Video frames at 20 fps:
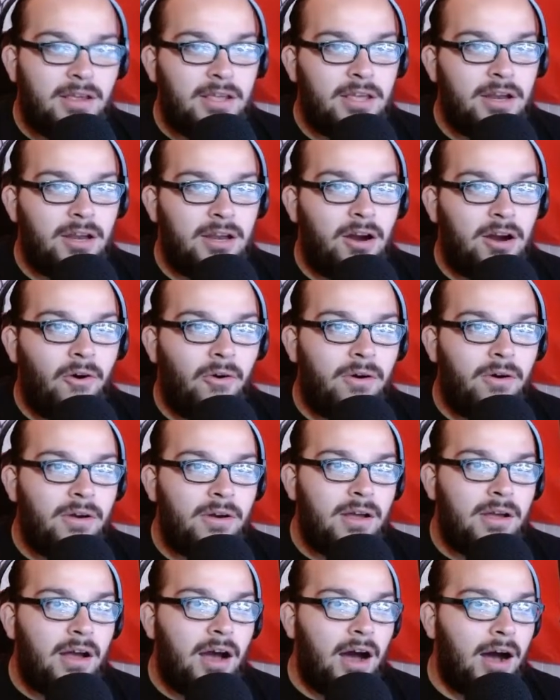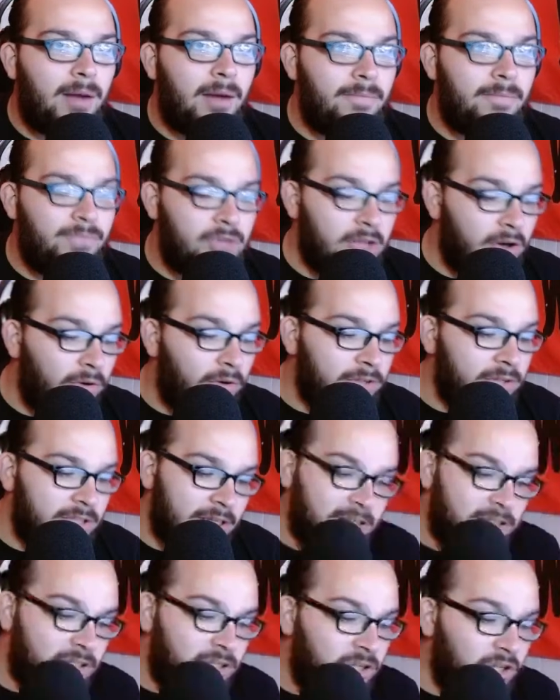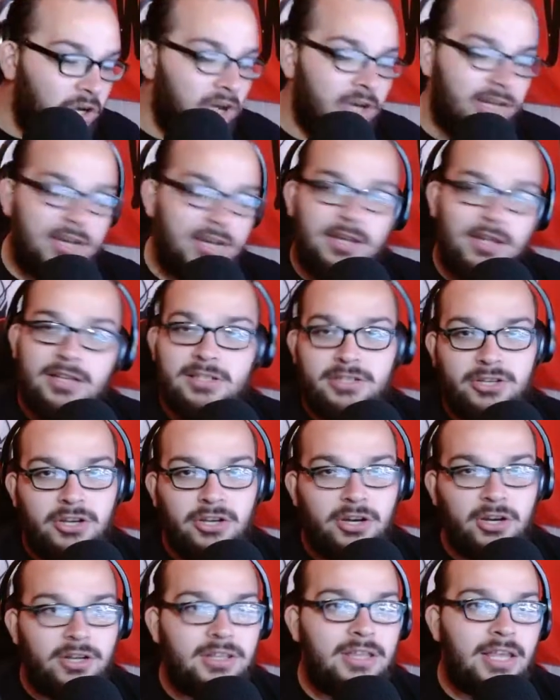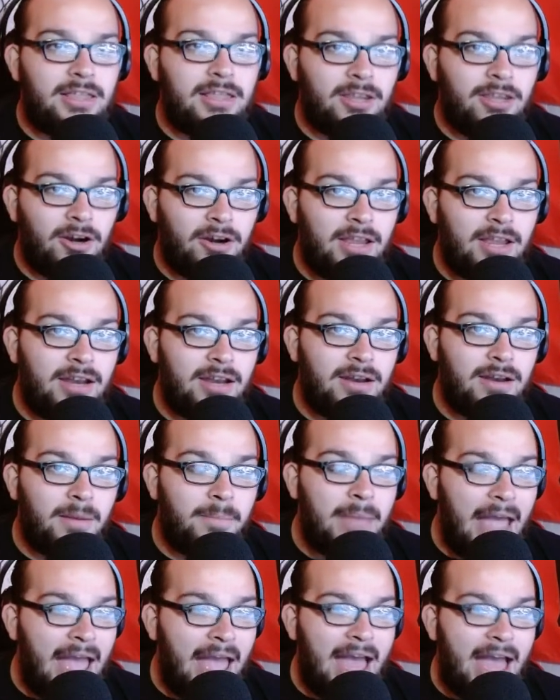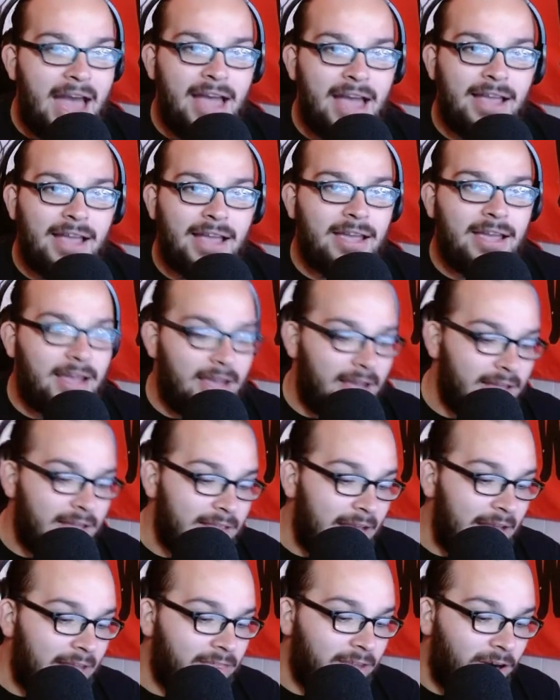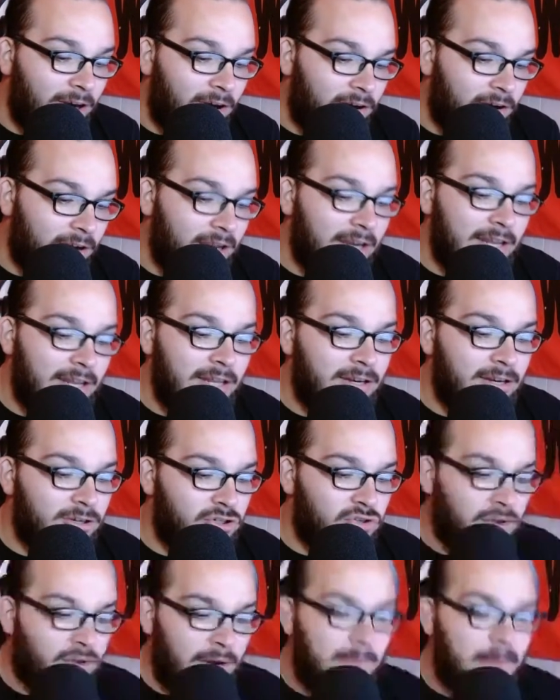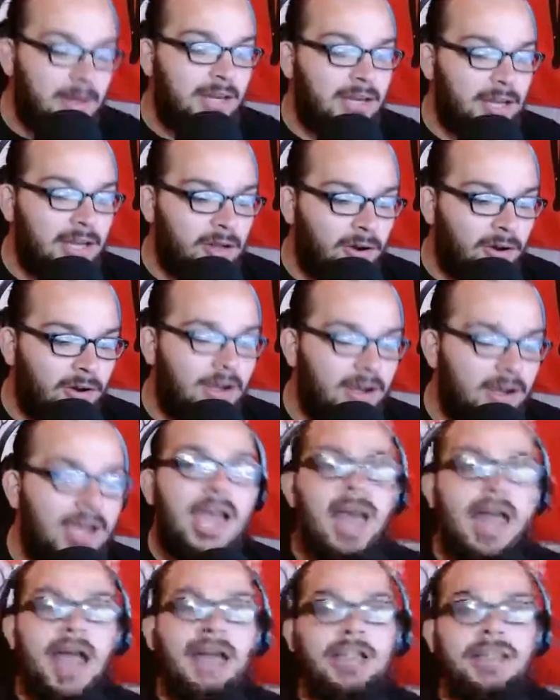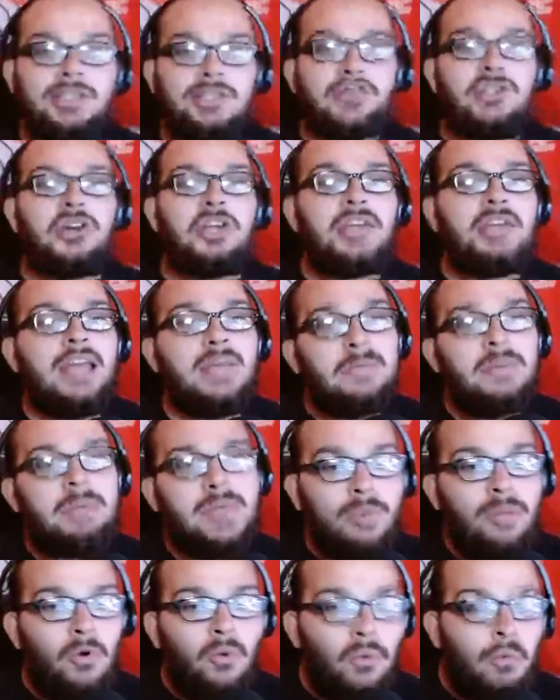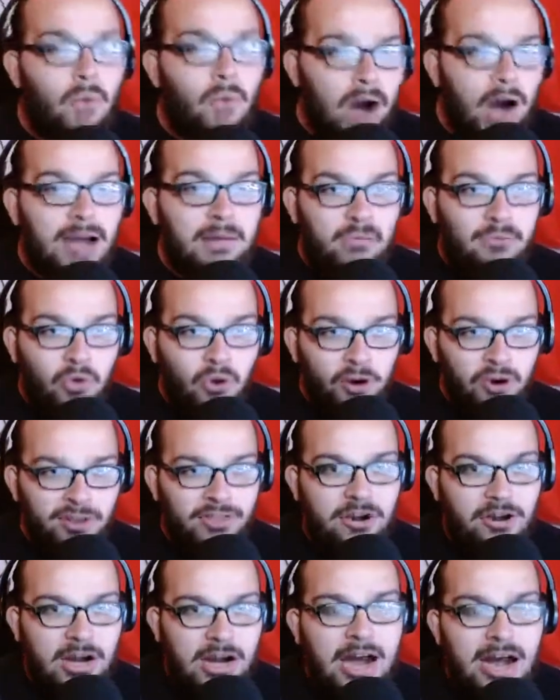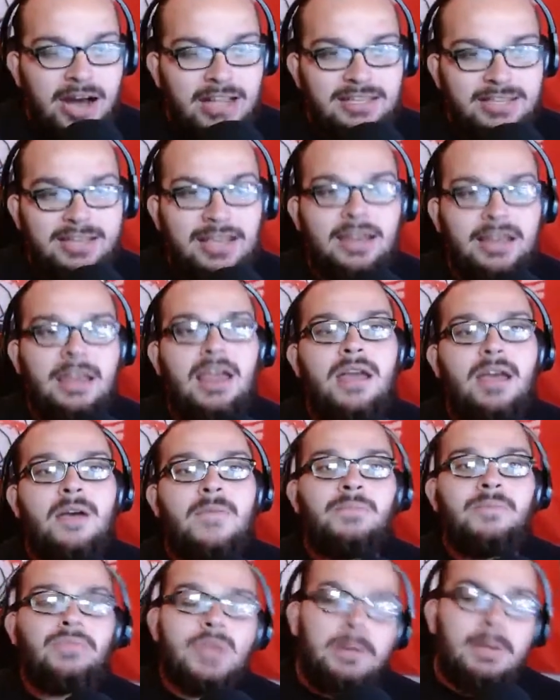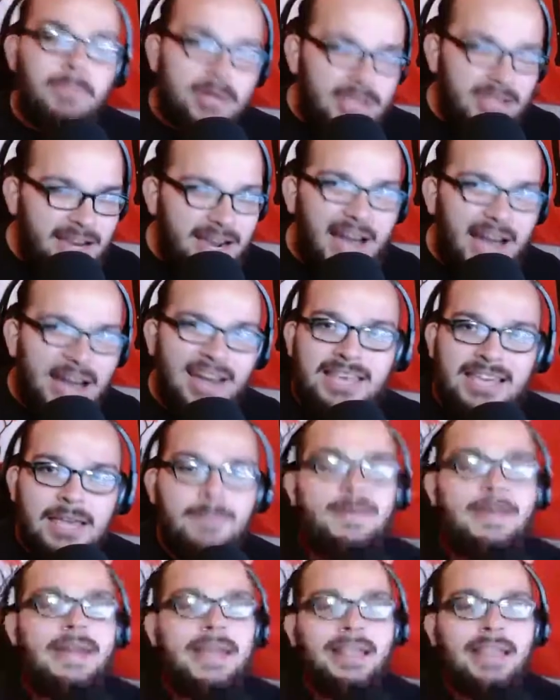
It's good. It's good that they're getting a bag and that they're getting a streaming deal, and it's good that people want more of their content. But you got to keep it at